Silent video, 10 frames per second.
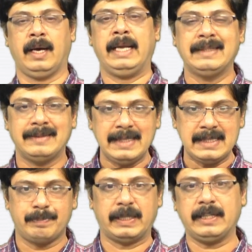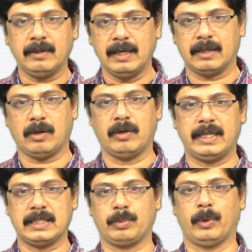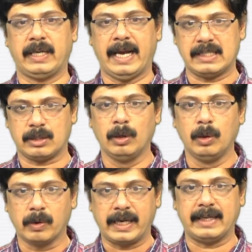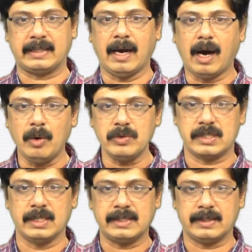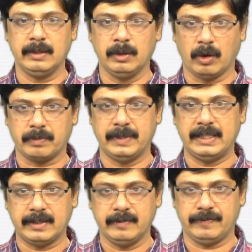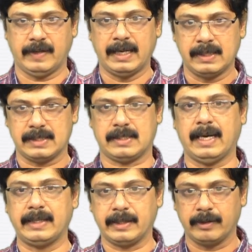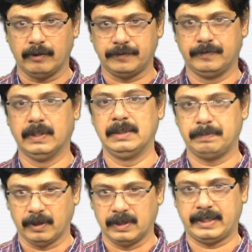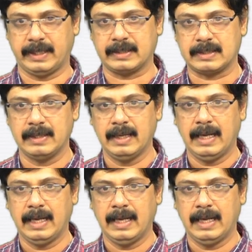In this particular context, one has to look at how certain normative understanding of world politics